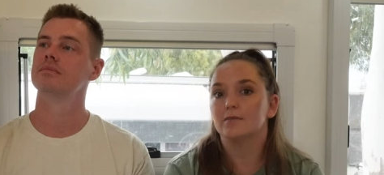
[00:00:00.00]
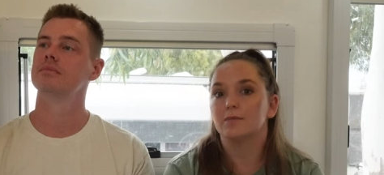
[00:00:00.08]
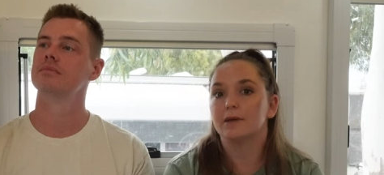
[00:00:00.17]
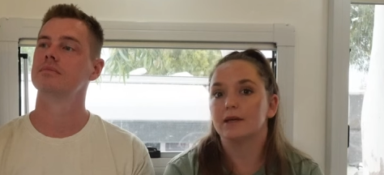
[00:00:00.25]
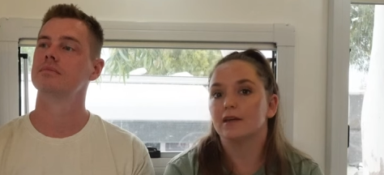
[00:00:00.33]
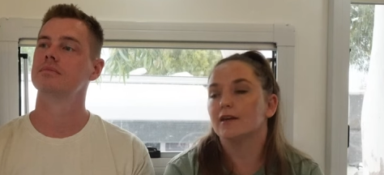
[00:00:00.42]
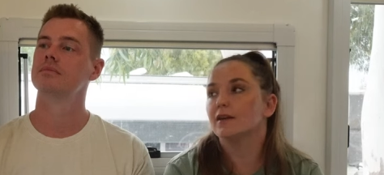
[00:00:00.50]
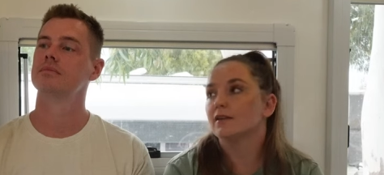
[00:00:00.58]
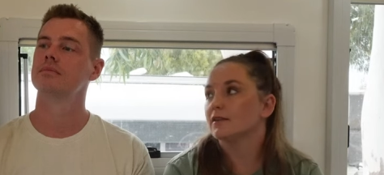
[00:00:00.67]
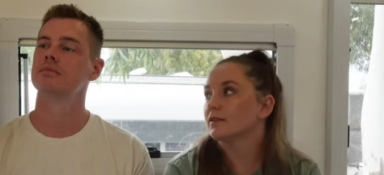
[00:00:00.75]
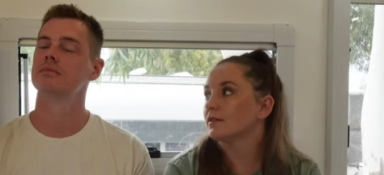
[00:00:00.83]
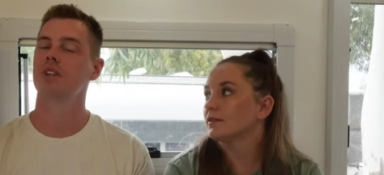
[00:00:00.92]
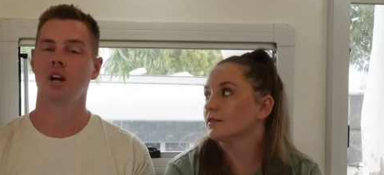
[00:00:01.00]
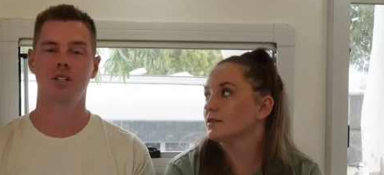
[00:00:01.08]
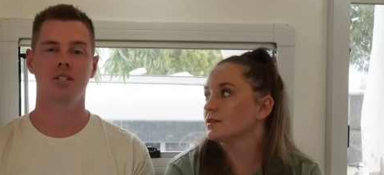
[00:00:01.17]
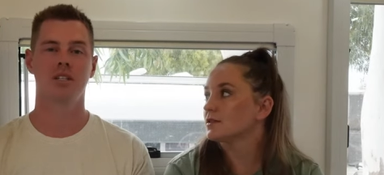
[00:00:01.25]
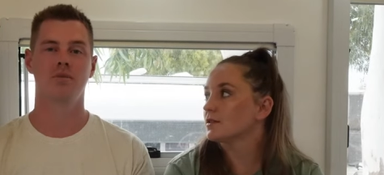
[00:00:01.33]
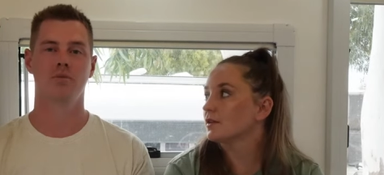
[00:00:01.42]
Speaker 1: and big.
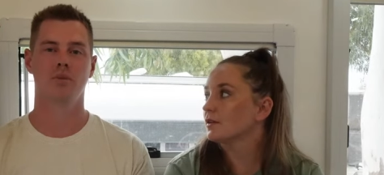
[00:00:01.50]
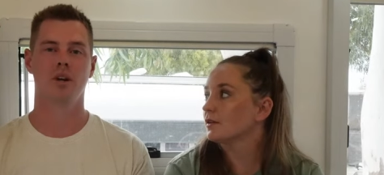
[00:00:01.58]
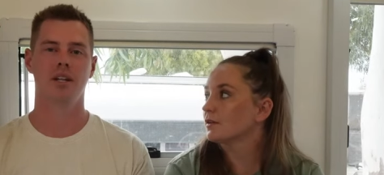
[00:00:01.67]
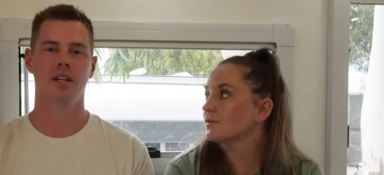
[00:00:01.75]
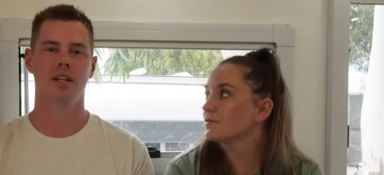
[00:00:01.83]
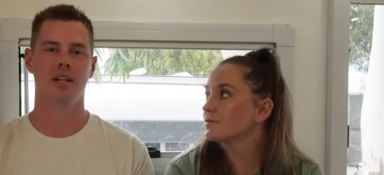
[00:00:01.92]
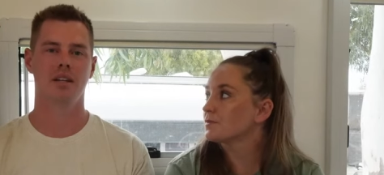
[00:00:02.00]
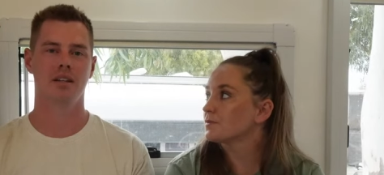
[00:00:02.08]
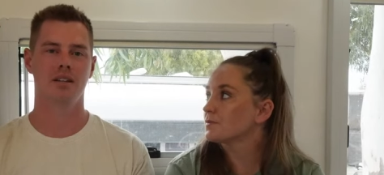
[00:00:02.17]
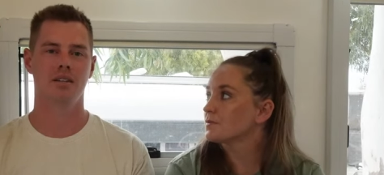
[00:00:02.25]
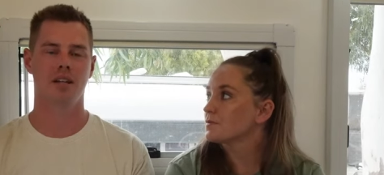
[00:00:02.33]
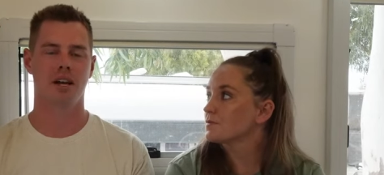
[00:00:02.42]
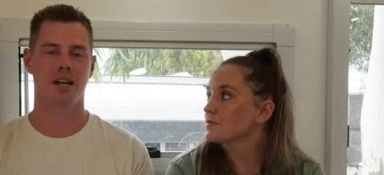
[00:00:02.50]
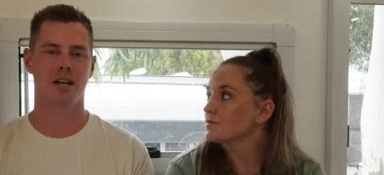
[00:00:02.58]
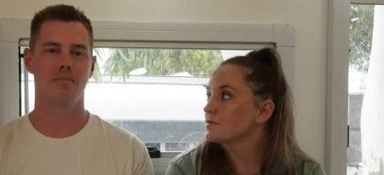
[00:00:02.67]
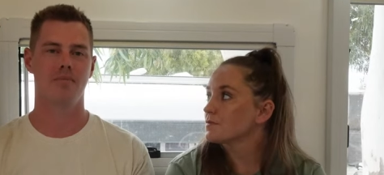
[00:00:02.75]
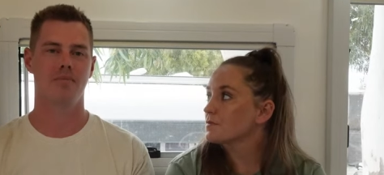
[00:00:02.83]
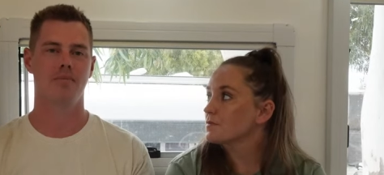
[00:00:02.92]
Speaker 2: Actually, really like
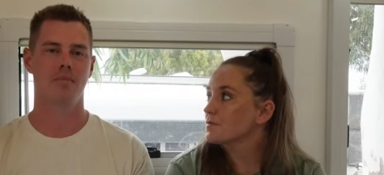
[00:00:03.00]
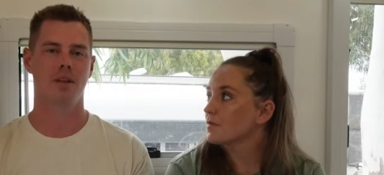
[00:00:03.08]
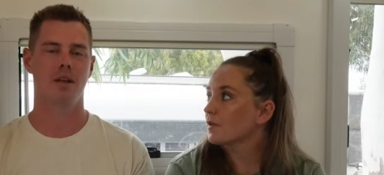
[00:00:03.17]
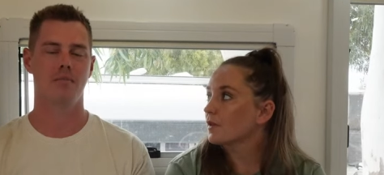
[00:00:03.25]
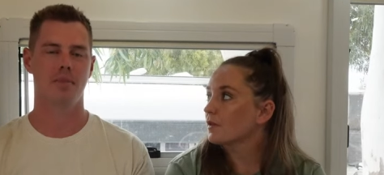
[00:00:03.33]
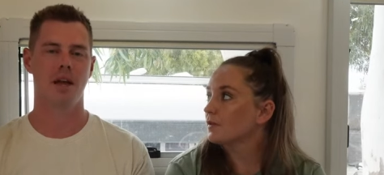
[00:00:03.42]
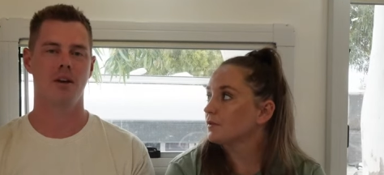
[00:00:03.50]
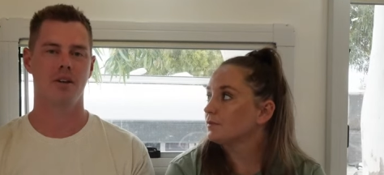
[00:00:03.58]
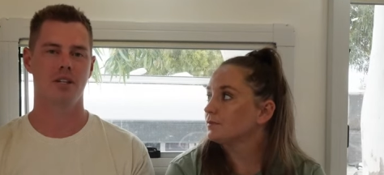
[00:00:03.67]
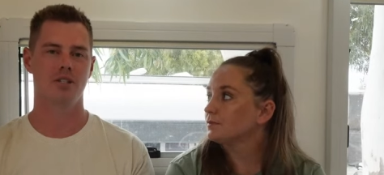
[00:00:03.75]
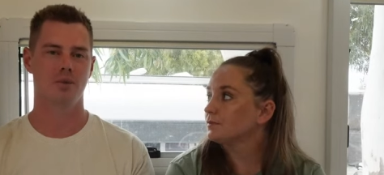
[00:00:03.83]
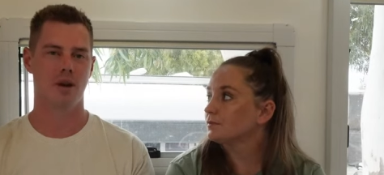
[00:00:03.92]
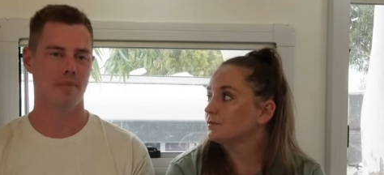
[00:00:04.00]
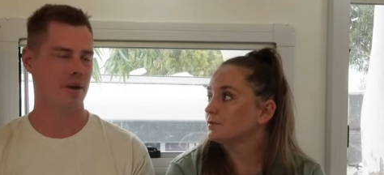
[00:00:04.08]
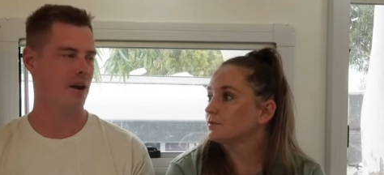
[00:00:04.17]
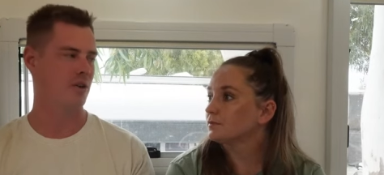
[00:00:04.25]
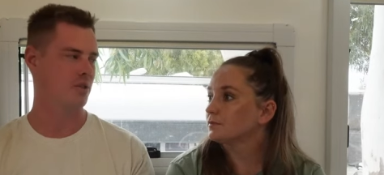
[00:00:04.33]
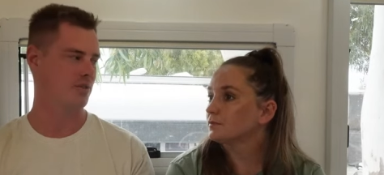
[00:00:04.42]
com- comparing it to our
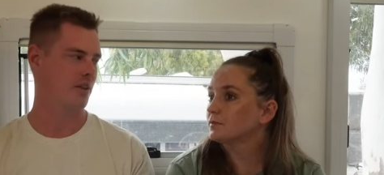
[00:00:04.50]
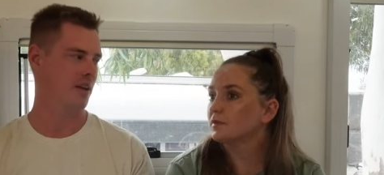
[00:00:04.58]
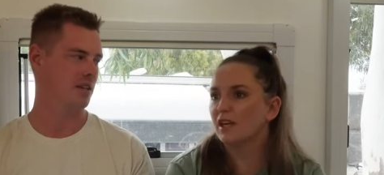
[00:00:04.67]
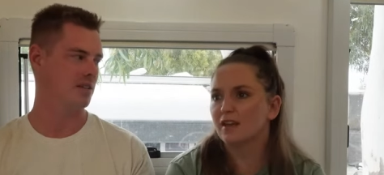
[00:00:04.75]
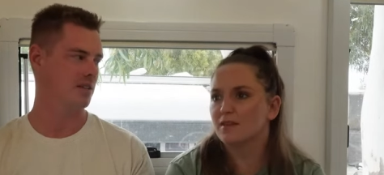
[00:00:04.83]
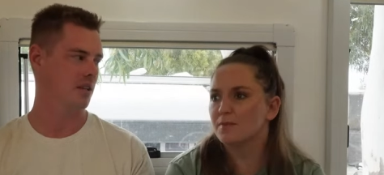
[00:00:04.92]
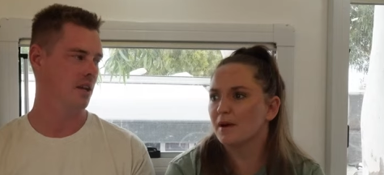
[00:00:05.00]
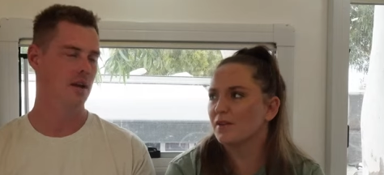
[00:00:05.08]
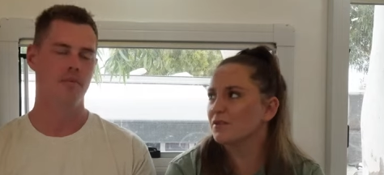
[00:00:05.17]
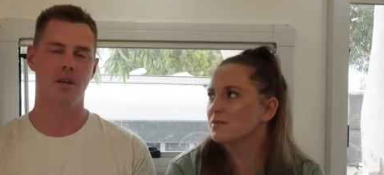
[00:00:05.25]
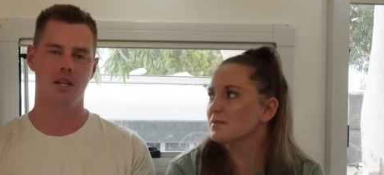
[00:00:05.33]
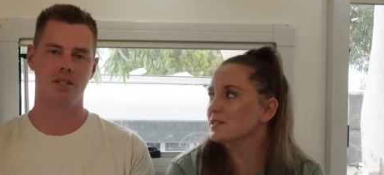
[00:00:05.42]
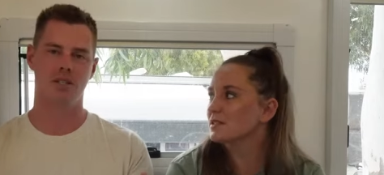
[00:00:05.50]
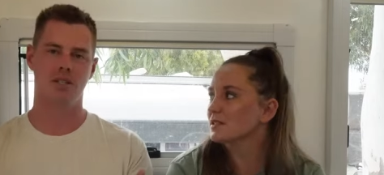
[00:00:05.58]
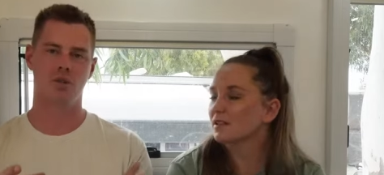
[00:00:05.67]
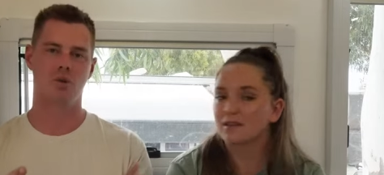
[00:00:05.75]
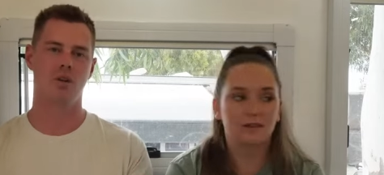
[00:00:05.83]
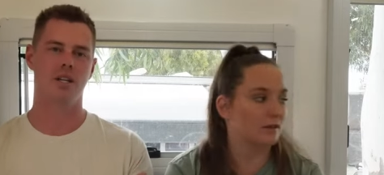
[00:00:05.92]
parents' vans. Yeah, the bathroom. Because the
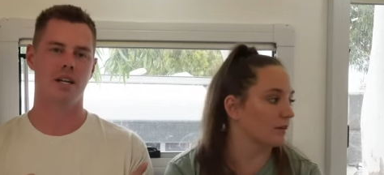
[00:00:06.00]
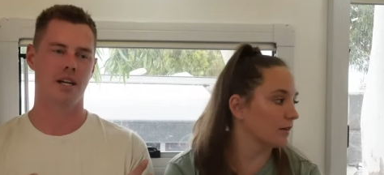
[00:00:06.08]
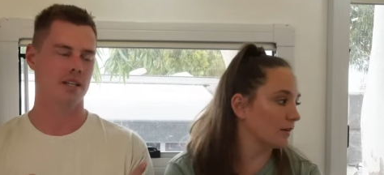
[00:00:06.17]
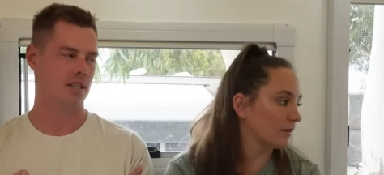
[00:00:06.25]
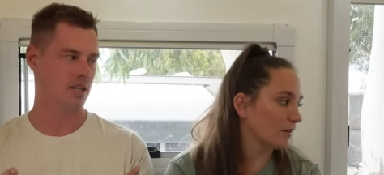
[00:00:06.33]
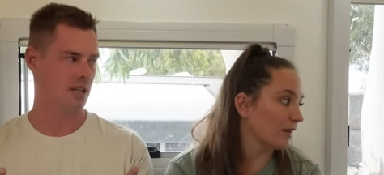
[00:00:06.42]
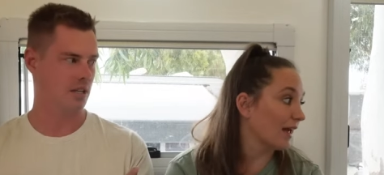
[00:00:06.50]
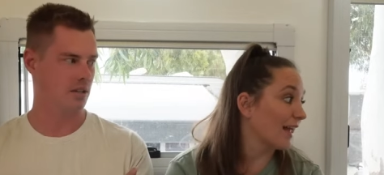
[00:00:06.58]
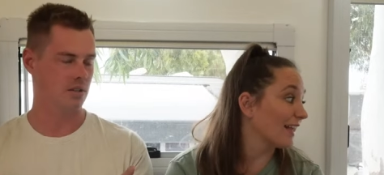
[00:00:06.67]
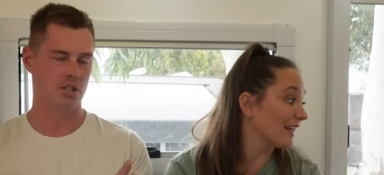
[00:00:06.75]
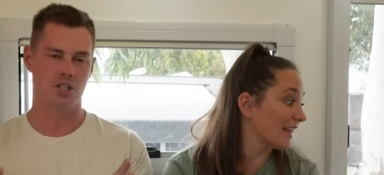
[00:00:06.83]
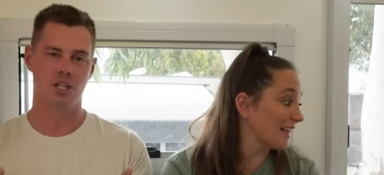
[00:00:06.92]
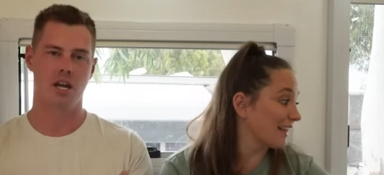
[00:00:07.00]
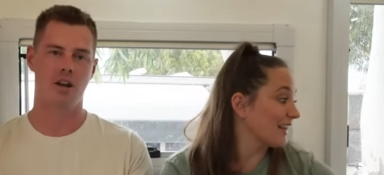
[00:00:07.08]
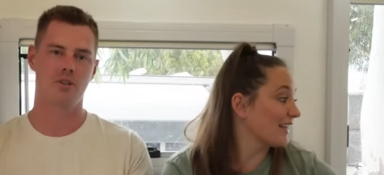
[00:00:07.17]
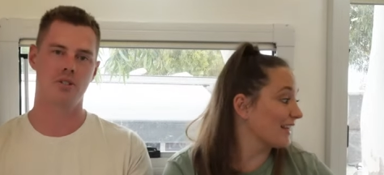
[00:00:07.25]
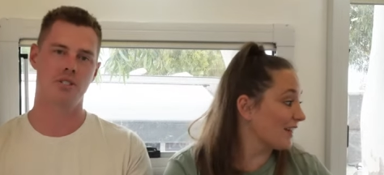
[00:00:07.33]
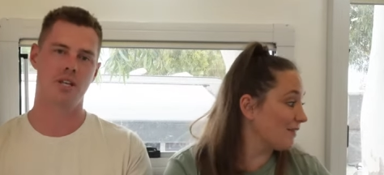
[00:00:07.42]
toilet and the the shower
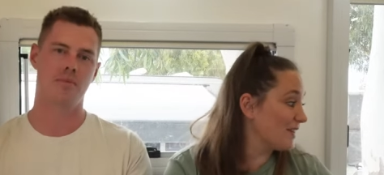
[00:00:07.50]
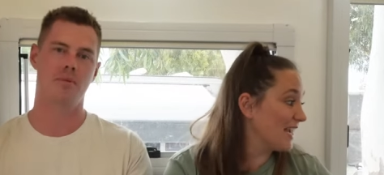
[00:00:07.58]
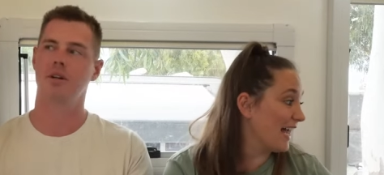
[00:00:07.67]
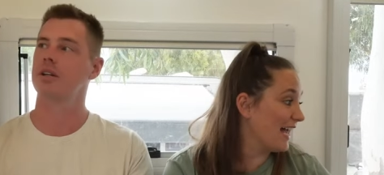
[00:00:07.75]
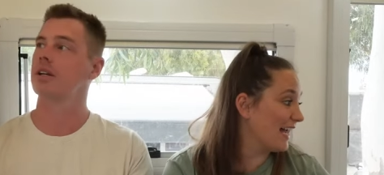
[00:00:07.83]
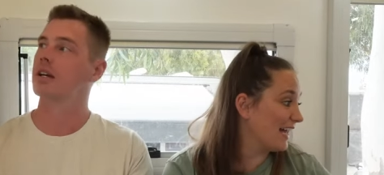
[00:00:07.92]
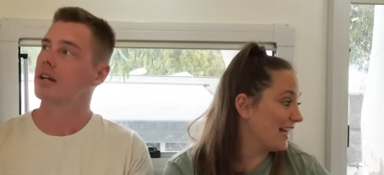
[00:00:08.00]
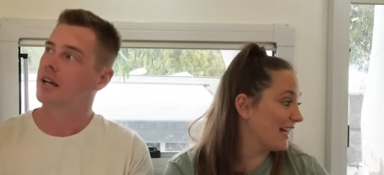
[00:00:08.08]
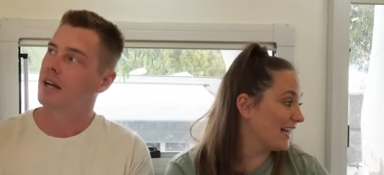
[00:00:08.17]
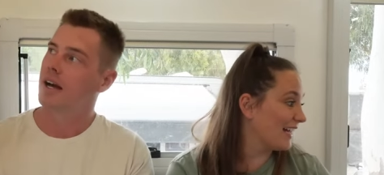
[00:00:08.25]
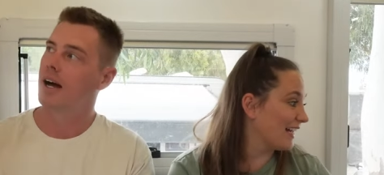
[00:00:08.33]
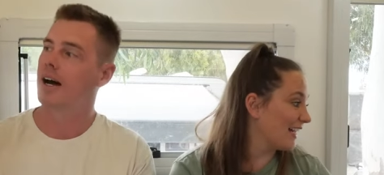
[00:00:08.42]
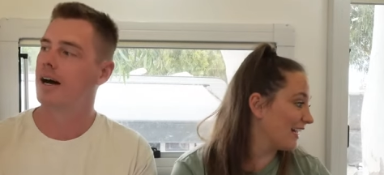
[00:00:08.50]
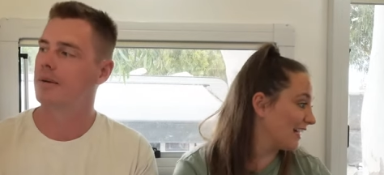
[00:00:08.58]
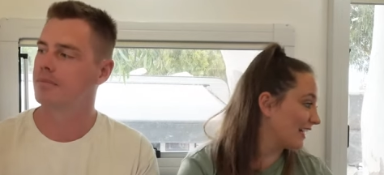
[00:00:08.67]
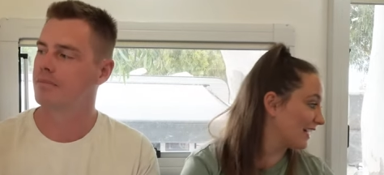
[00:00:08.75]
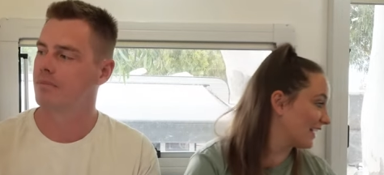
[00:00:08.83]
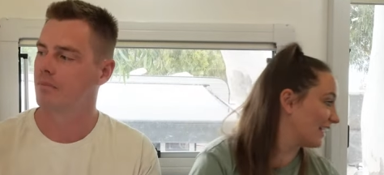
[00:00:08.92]
is separate. Um,